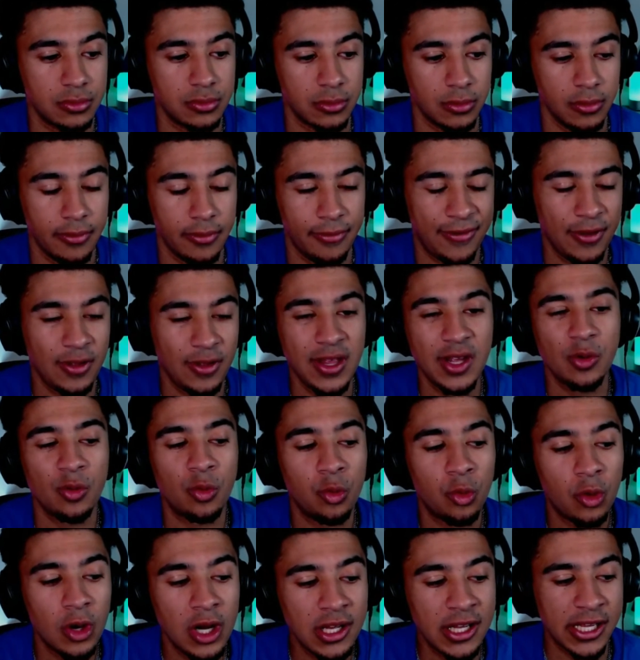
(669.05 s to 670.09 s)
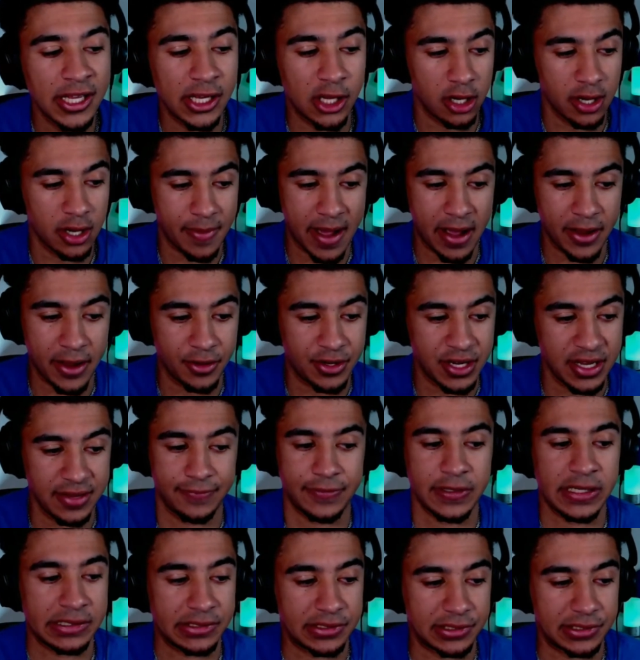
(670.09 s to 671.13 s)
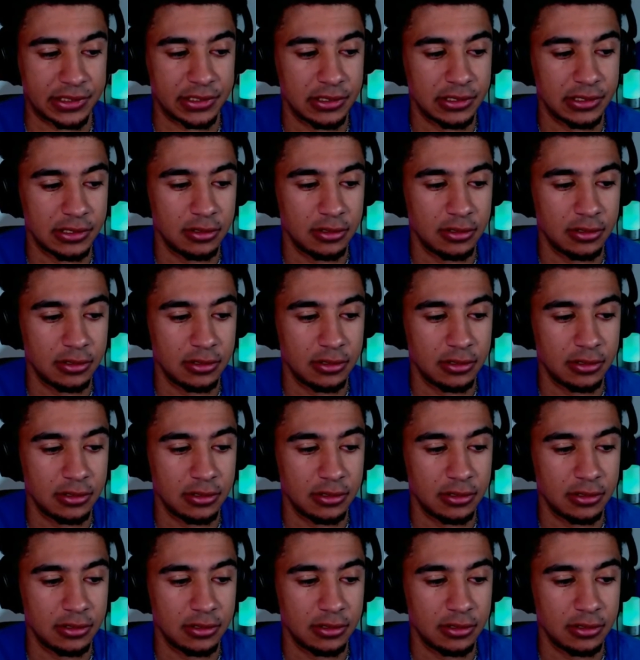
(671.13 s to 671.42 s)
Feeling really good about your defense.